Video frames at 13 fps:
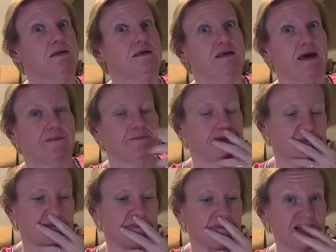yeah,
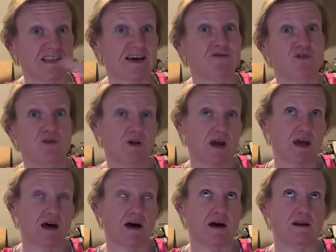this afternoon I
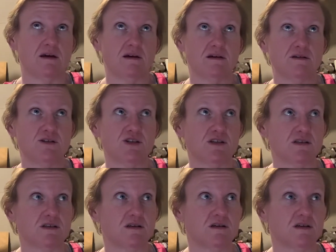got
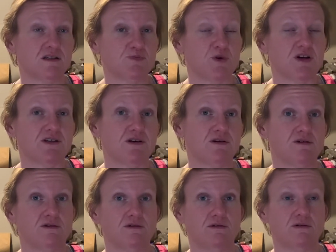just
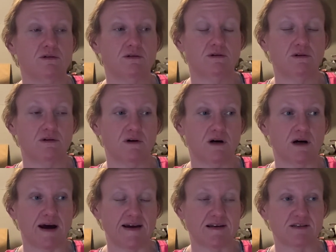espresso,
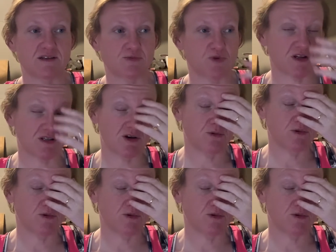iced espresso